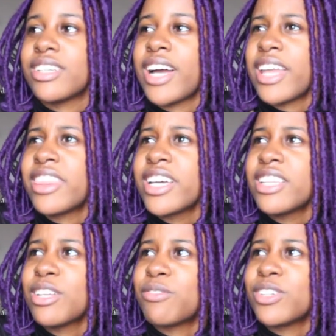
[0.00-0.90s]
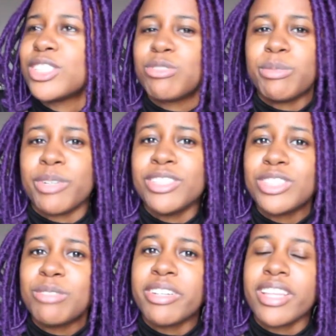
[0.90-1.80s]
I think in the first three months
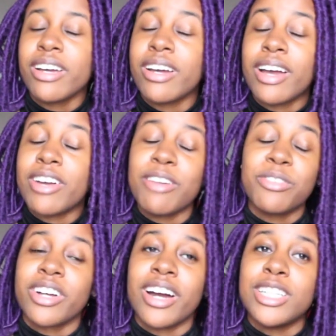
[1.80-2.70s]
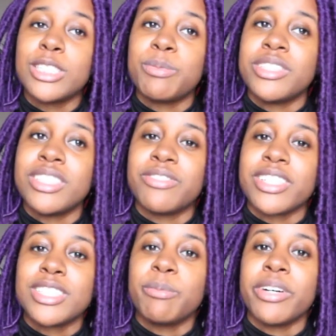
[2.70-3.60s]
something like that. I, I forgot
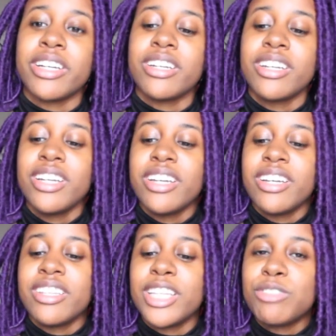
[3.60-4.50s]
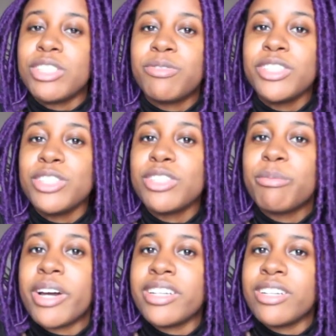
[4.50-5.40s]
specifics, but they'll refund you the
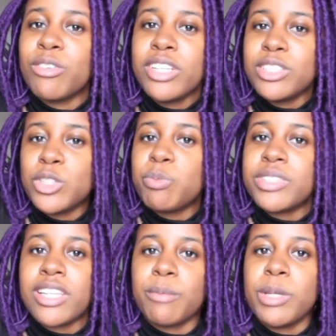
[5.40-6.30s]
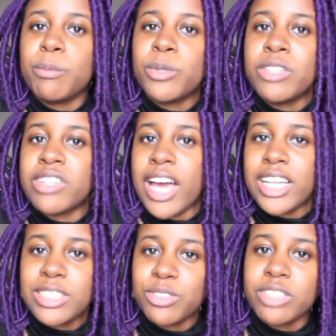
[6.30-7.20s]
money. Only 2% of people even
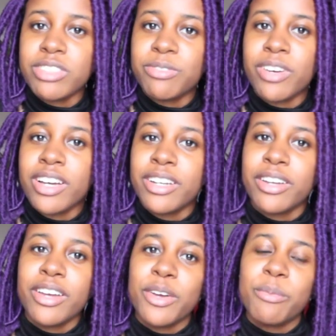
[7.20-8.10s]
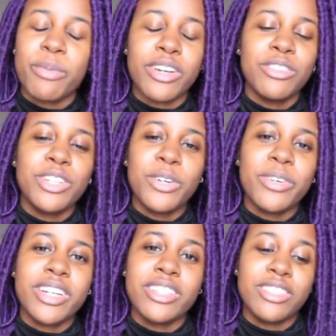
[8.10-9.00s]
ask for a refund. But you know
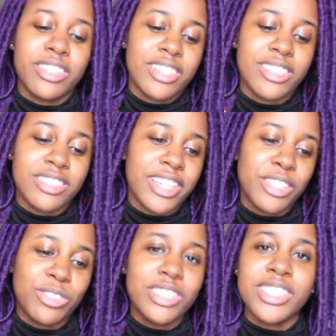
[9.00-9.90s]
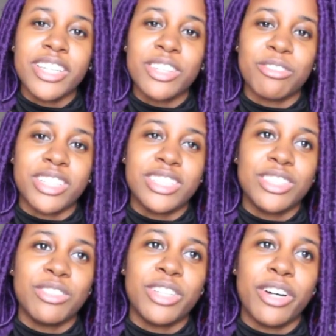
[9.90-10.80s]
what? It's like you can take the
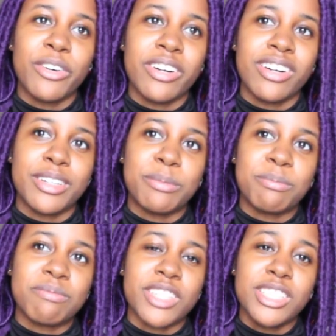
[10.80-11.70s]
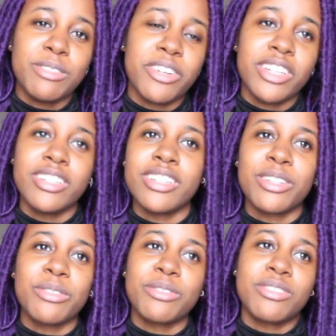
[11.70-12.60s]
risk, you know? Um, it's a very good
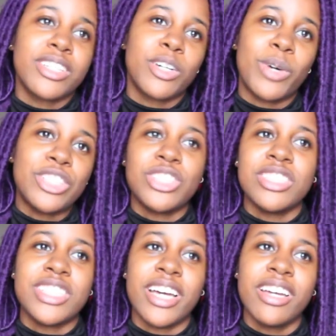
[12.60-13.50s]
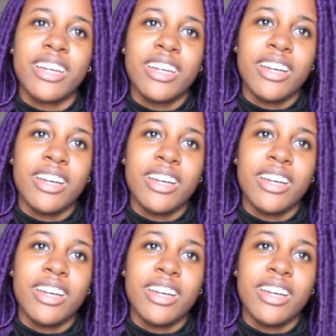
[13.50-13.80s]
good question set.